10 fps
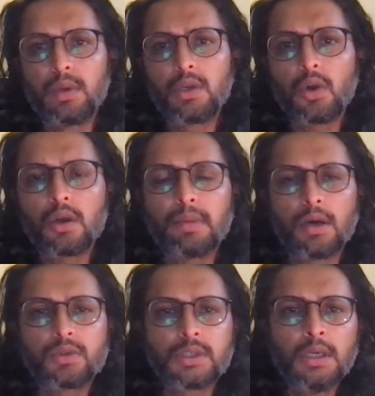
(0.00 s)
talk
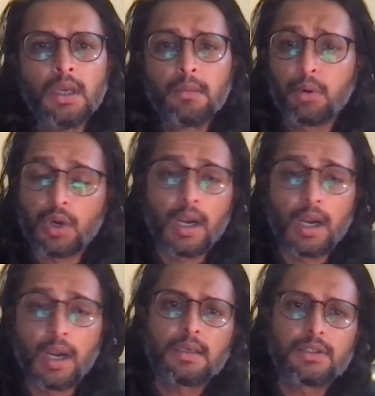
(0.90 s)
about
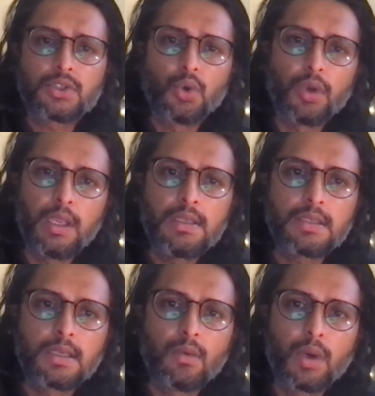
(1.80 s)
Puranic stories
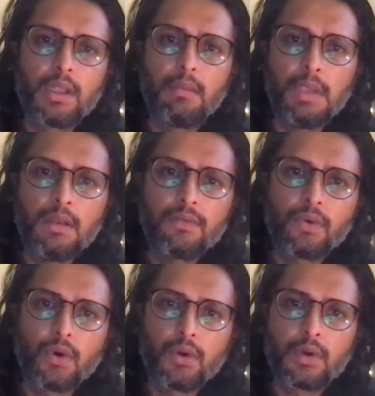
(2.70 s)
and what they mean
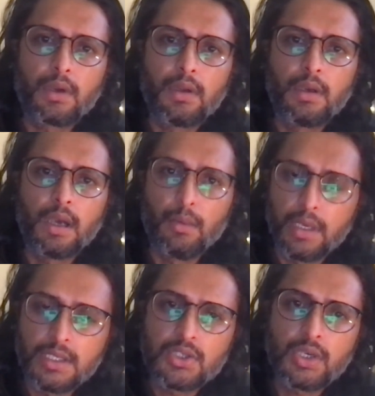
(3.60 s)
for our
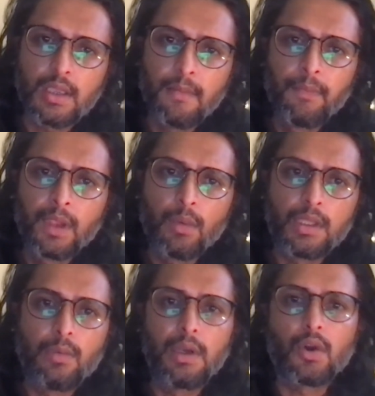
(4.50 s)
history,
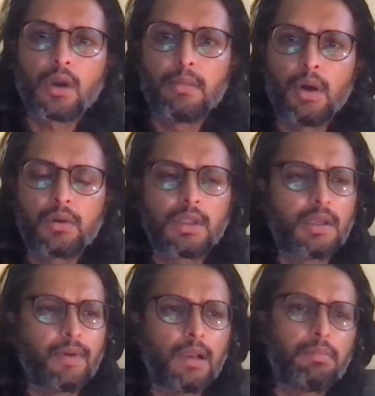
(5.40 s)
whether we talk about the
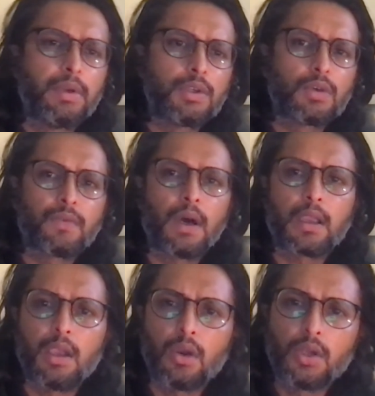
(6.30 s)
development of
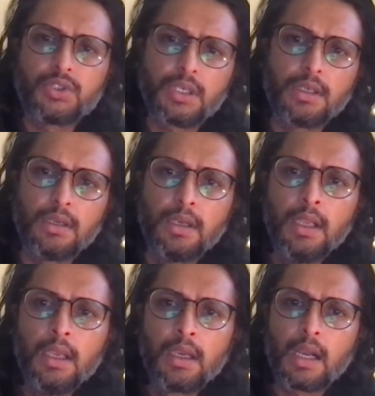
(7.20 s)
archaeological
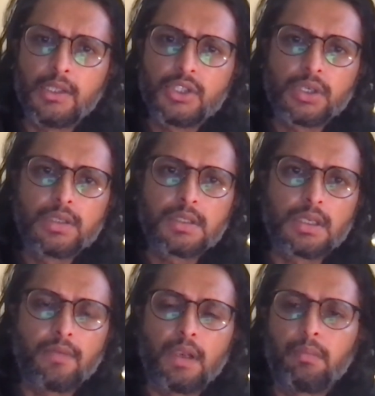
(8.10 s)
cultures, the
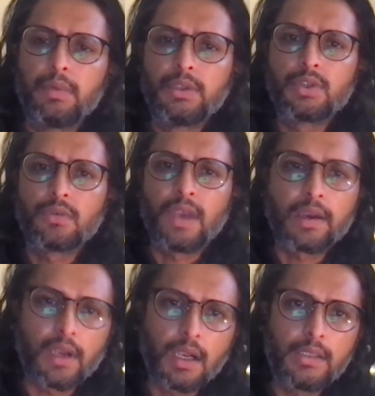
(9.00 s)
development of
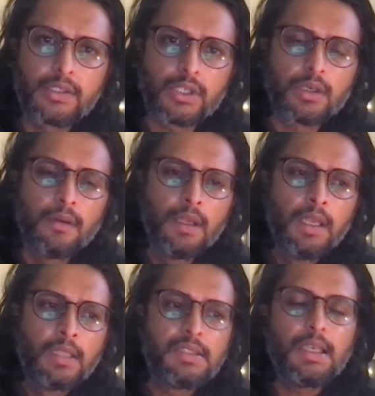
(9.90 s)
agriculture,
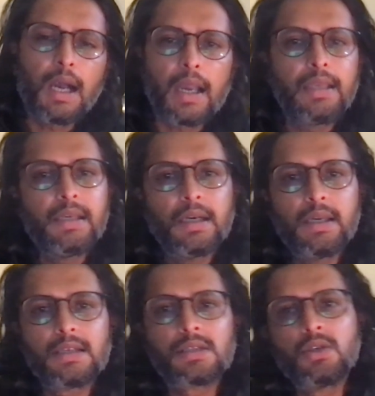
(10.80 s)
the idea
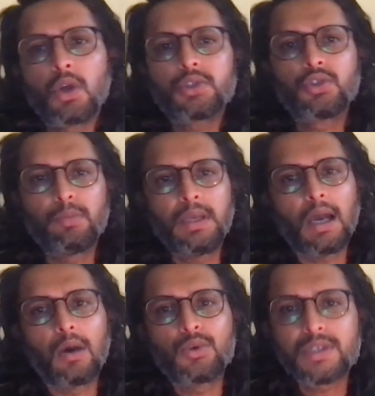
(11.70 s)
is not to be
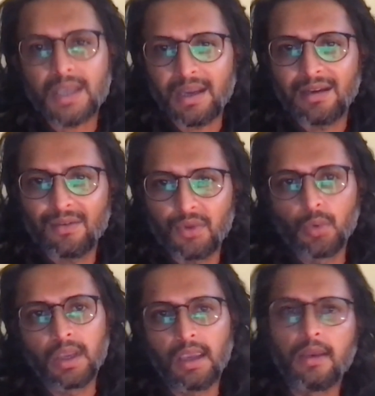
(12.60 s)
outside
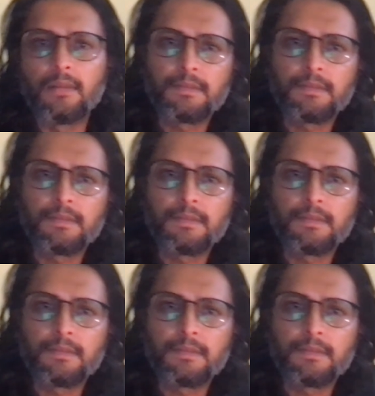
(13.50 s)
viewing in.